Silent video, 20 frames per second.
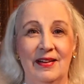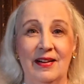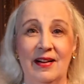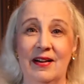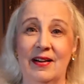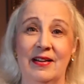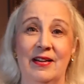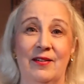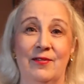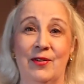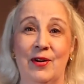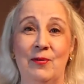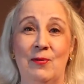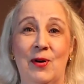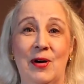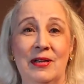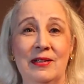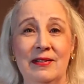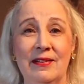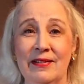Hi
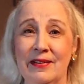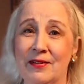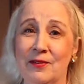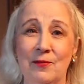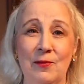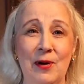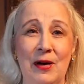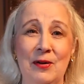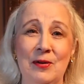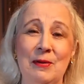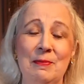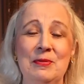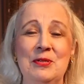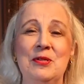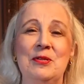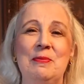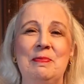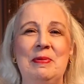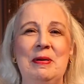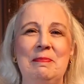everyone, and welcome
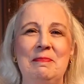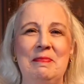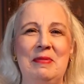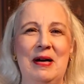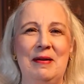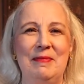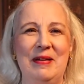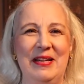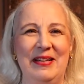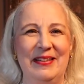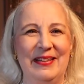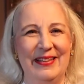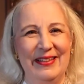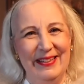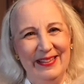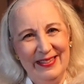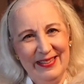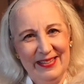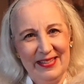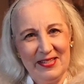to the Pup Mommy.
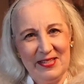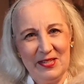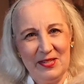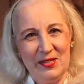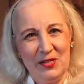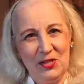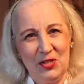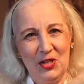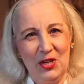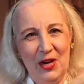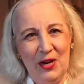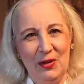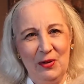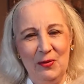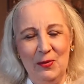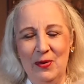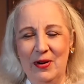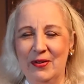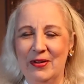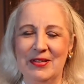This is a
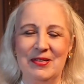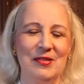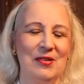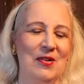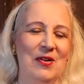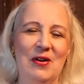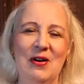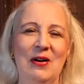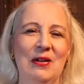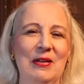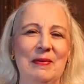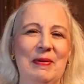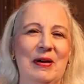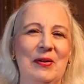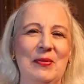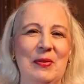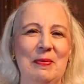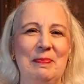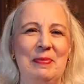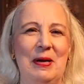channel where it's all
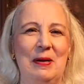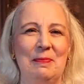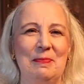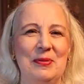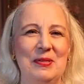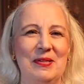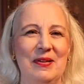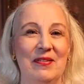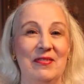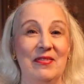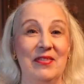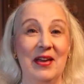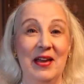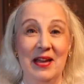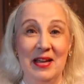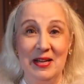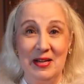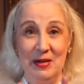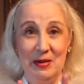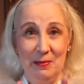about the pups.
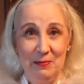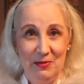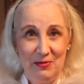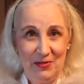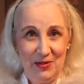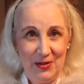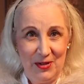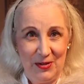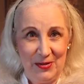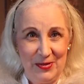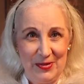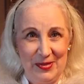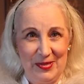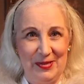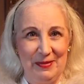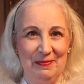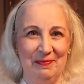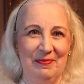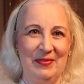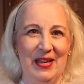They come
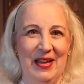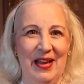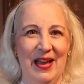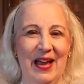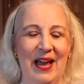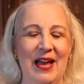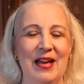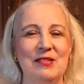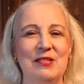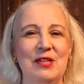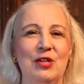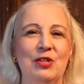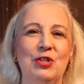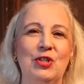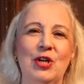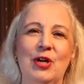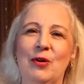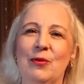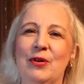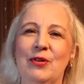first. As I
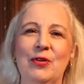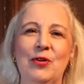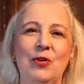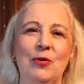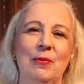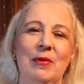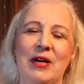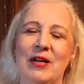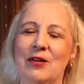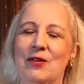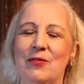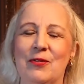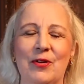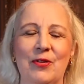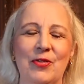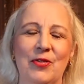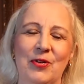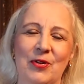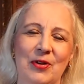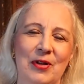share with you my over
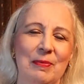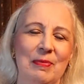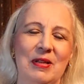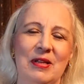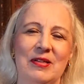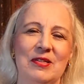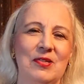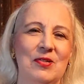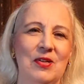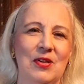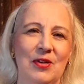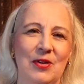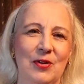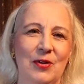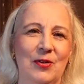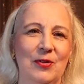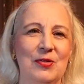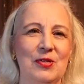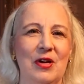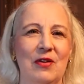30 plus
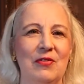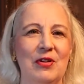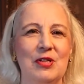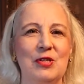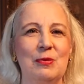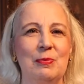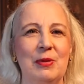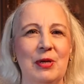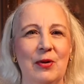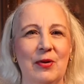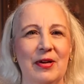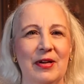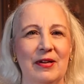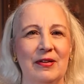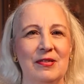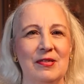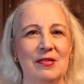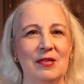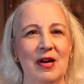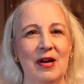years of
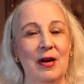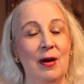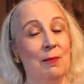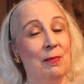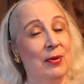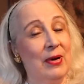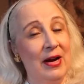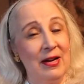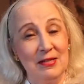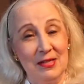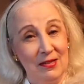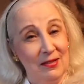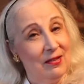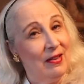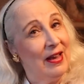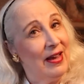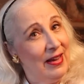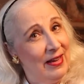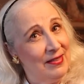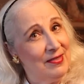experience, practical
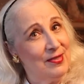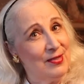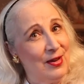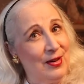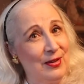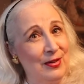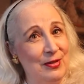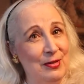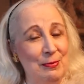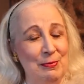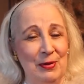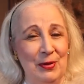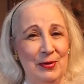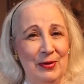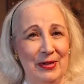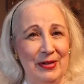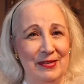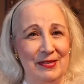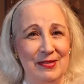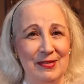hands-on
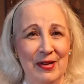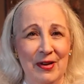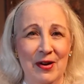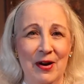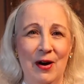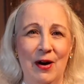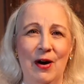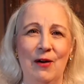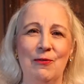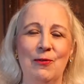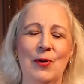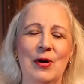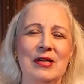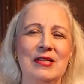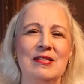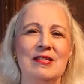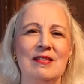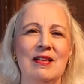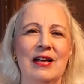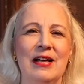experience of what
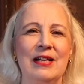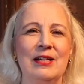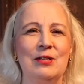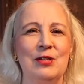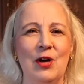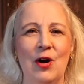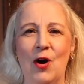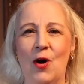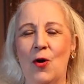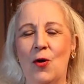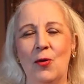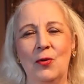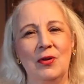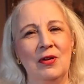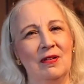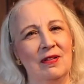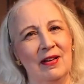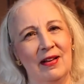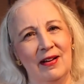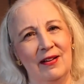it's like to
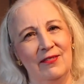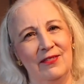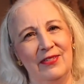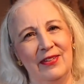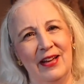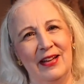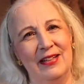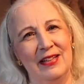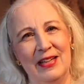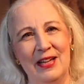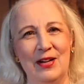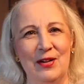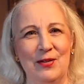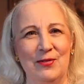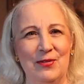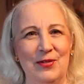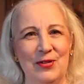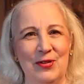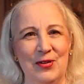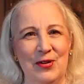own, love, and care
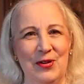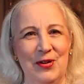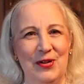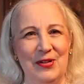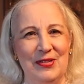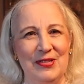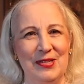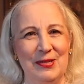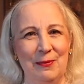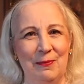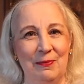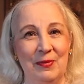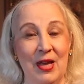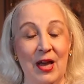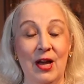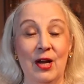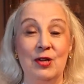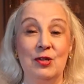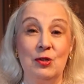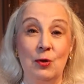for dogs.
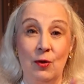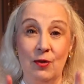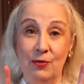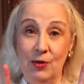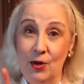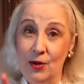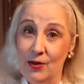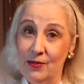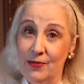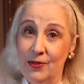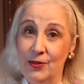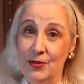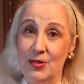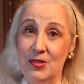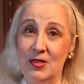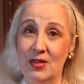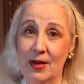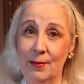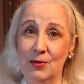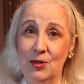So if you're a
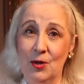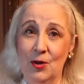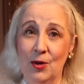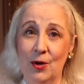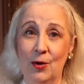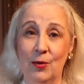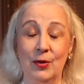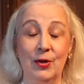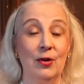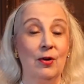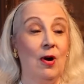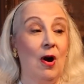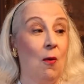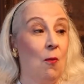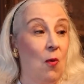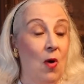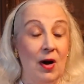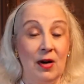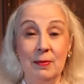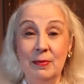first-time dog owner, a
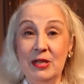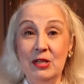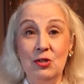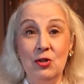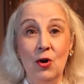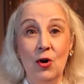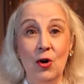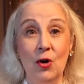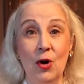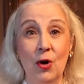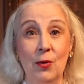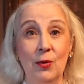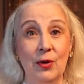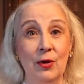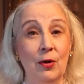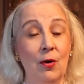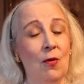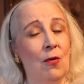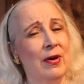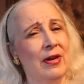wannabe dog
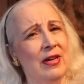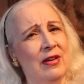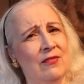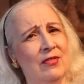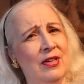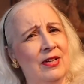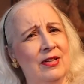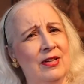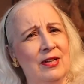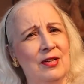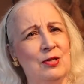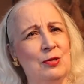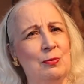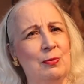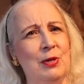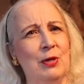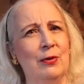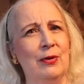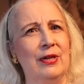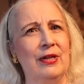owner, or even an
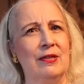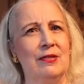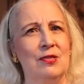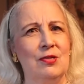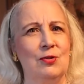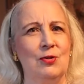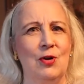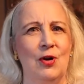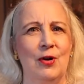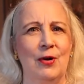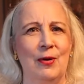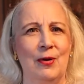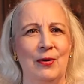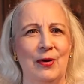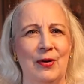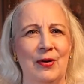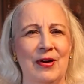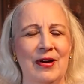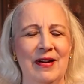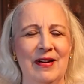experienced dog
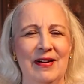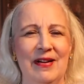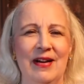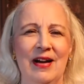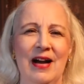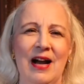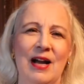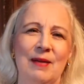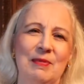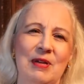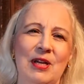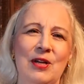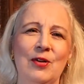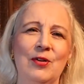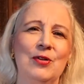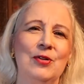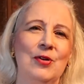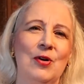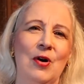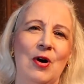owner, I'm
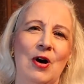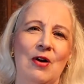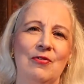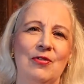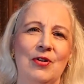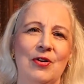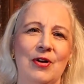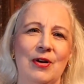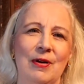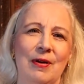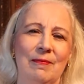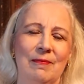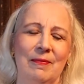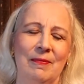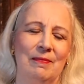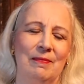here to offer